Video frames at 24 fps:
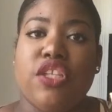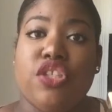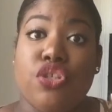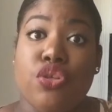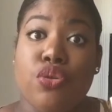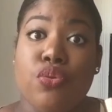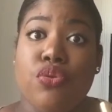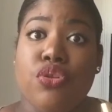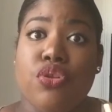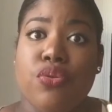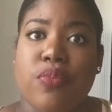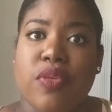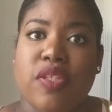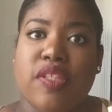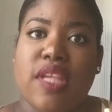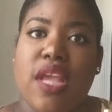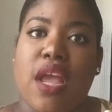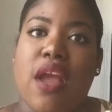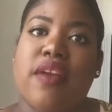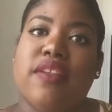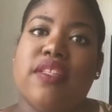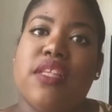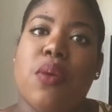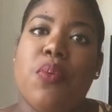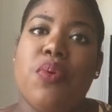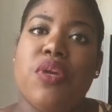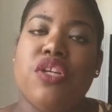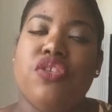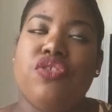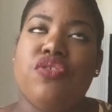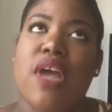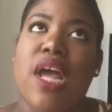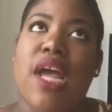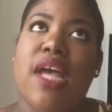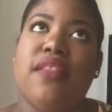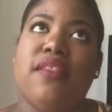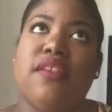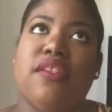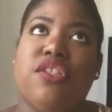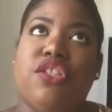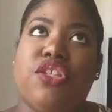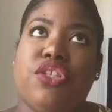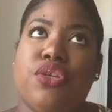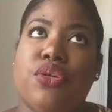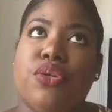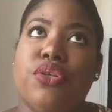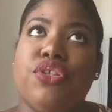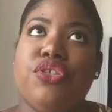2 new mascaras. I want to try the
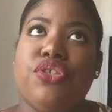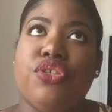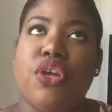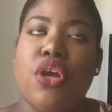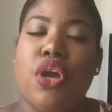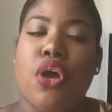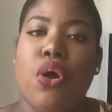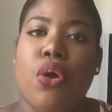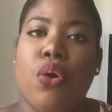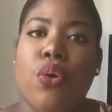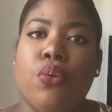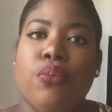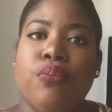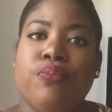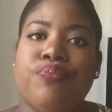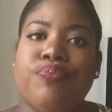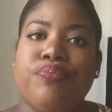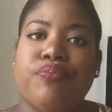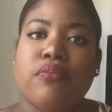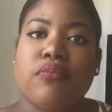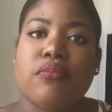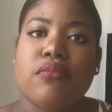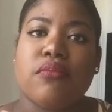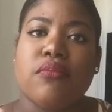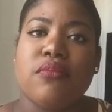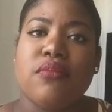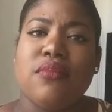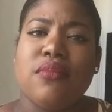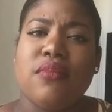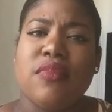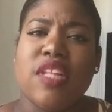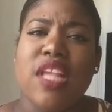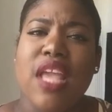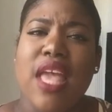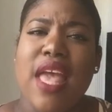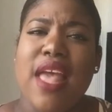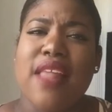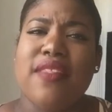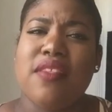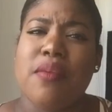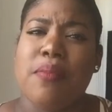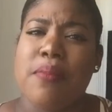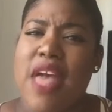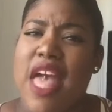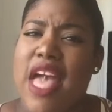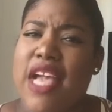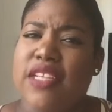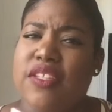Dior Show and
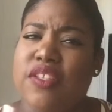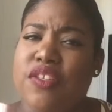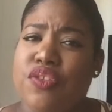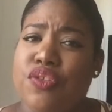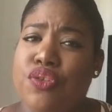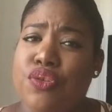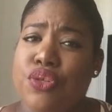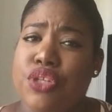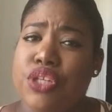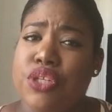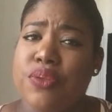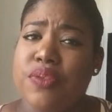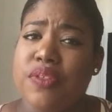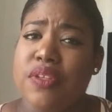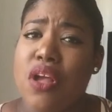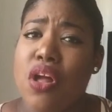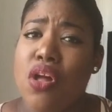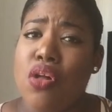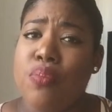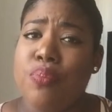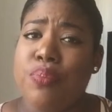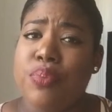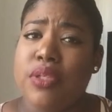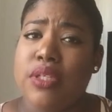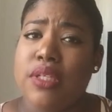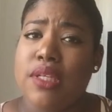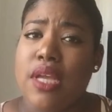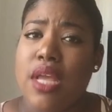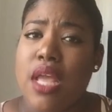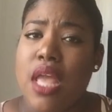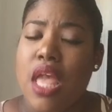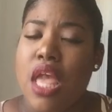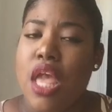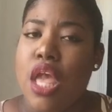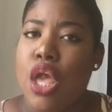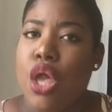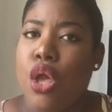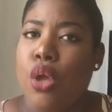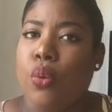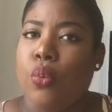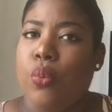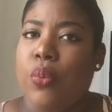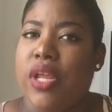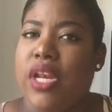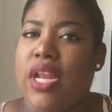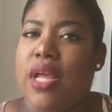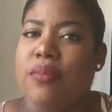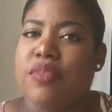the MAC Studio Sculpt
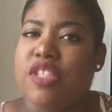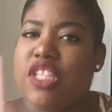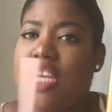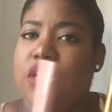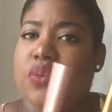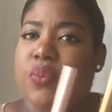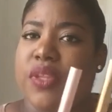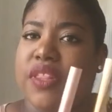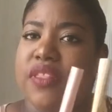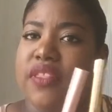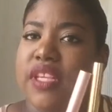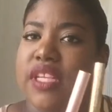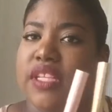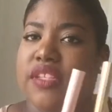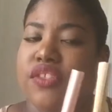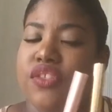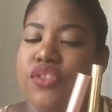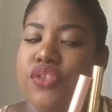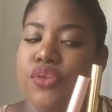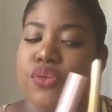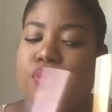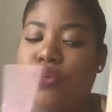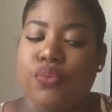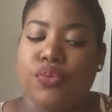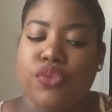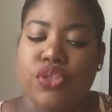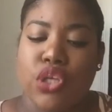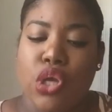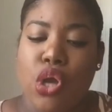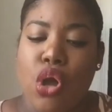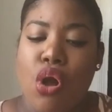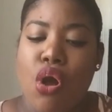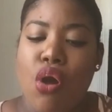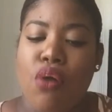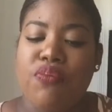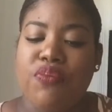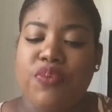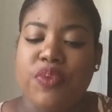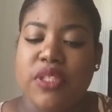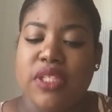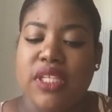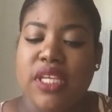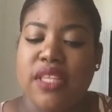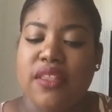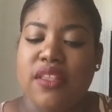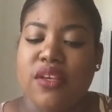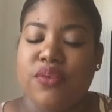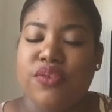when I'm done with these two. So
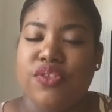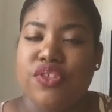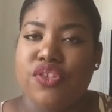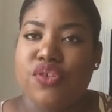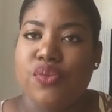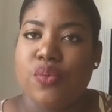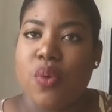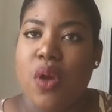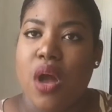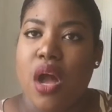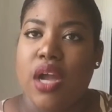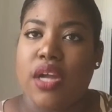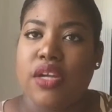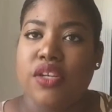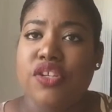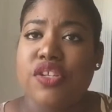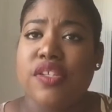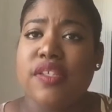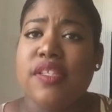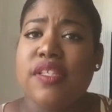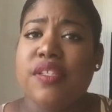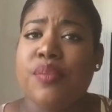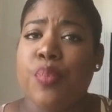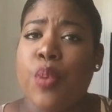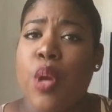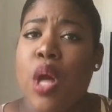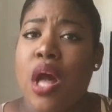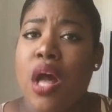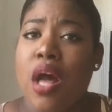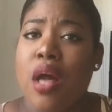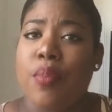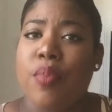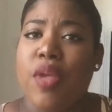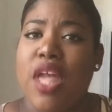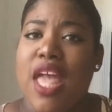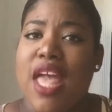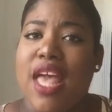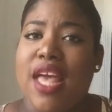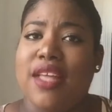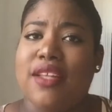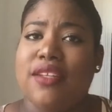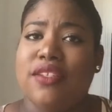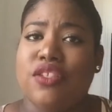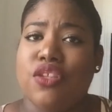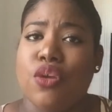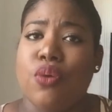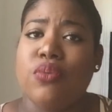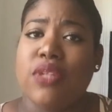hopefully those two are just as bomb
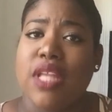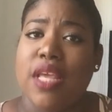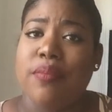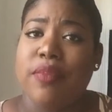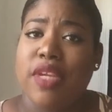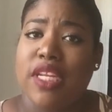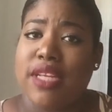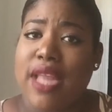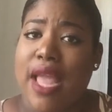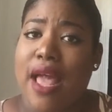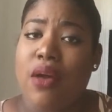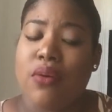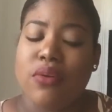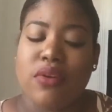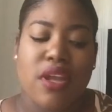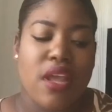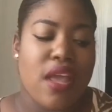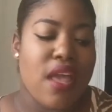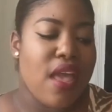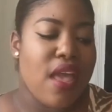and don't let me down.